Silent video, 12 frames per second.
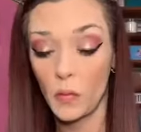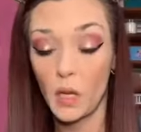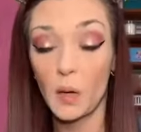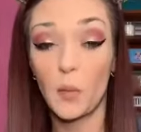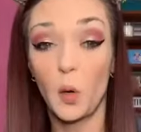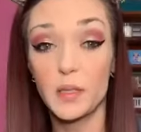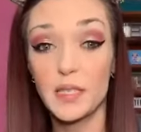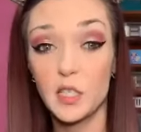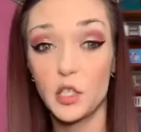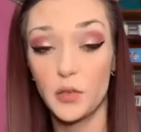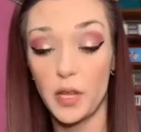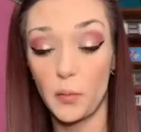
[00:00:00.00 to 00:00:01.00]
I always like to
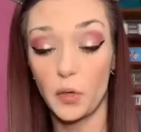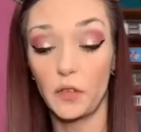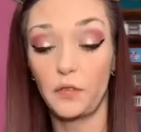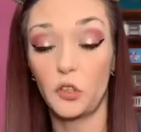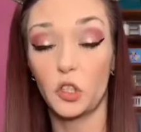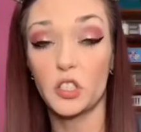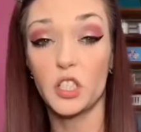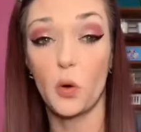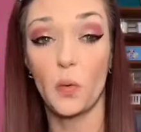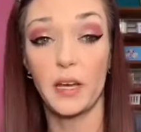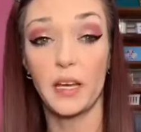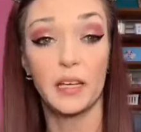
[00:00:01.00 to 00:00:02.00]
do that when you're first
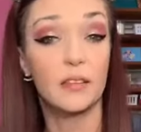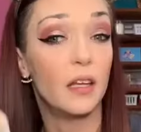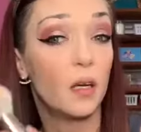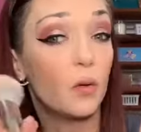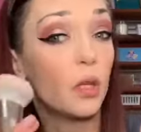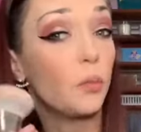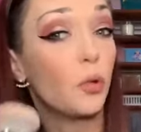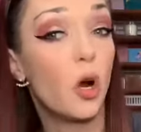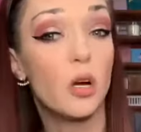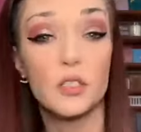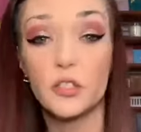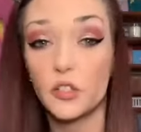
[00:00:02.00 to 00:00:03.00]
going in, like with a
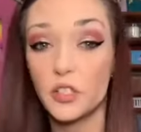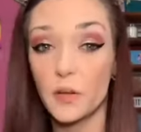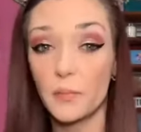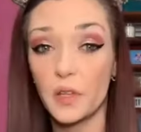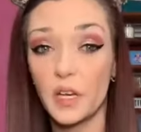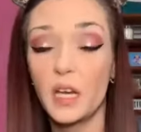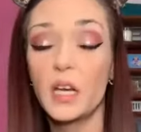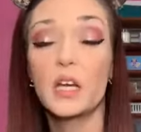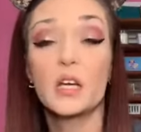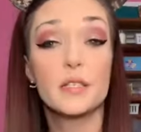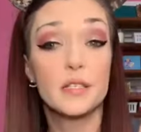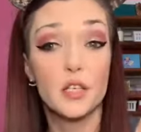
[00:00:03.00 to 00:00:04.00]
bronzer or something,
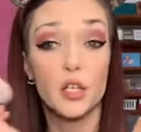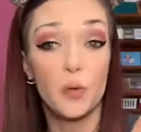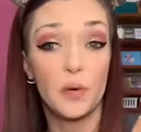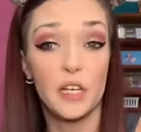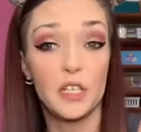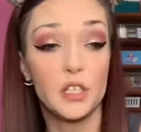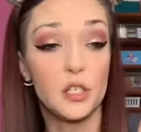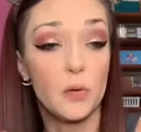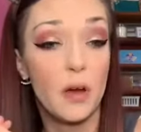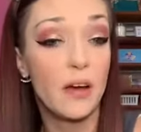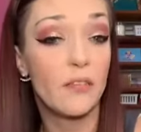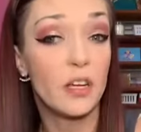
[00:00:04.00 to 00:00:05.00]
so you don't get it too
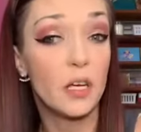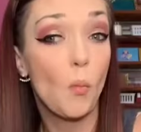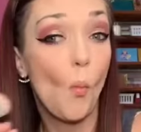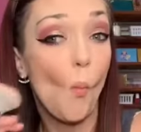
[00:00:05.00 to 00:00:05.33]
heavy.